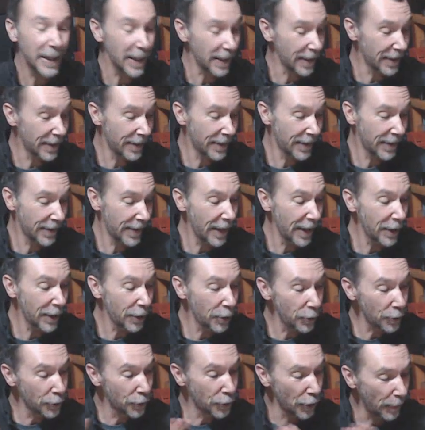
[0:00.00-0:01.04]
Thank you so
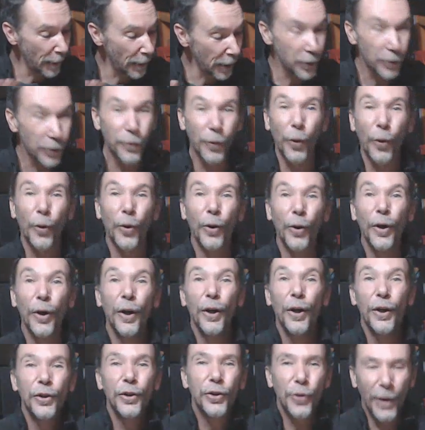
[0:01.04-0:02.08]
much for
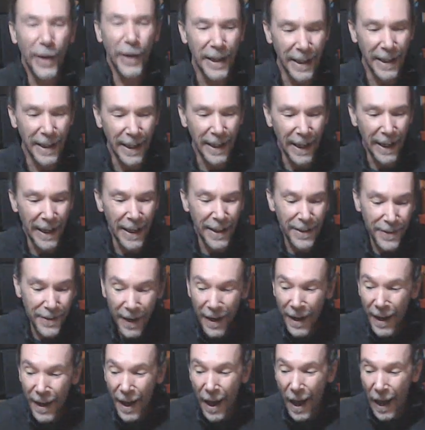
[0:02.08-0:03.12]
joining us.
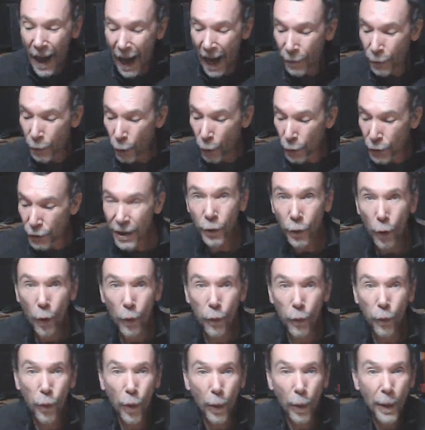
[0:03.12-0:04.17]
I thought to kick it off,
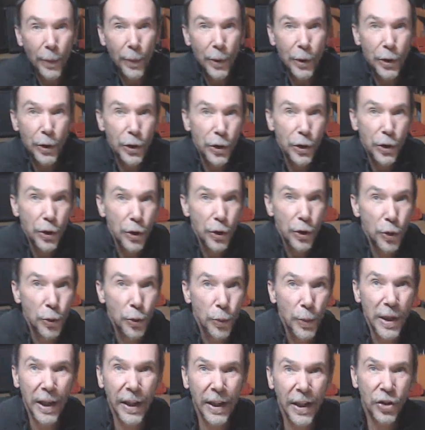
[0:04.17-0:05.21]
what we would do is we're going to
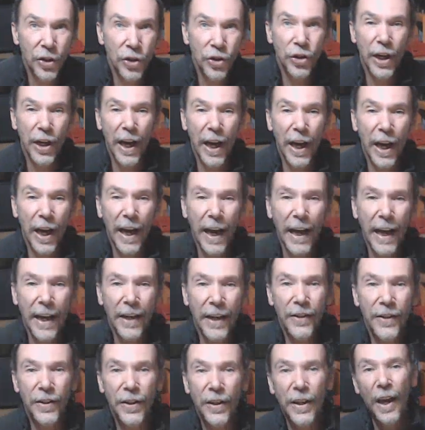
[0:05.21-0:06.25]
chat
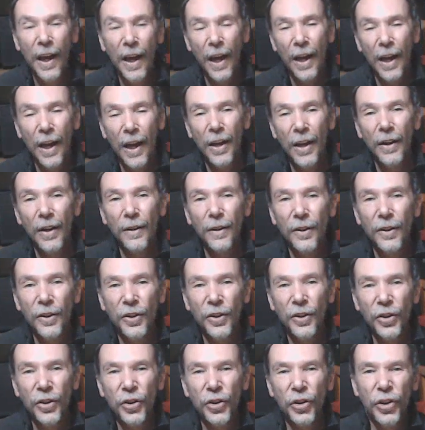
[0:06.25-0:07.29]
just
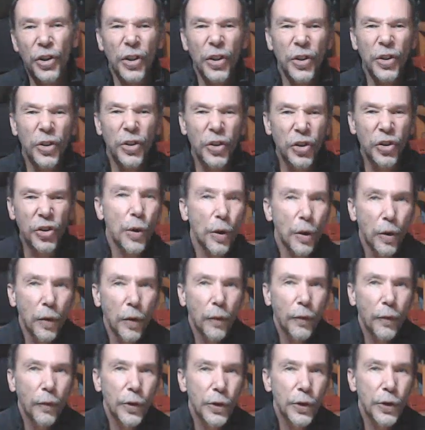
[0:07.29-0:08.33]
general photography,
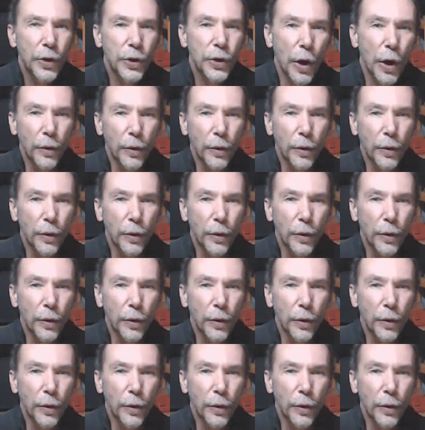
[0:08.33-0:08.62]
nothing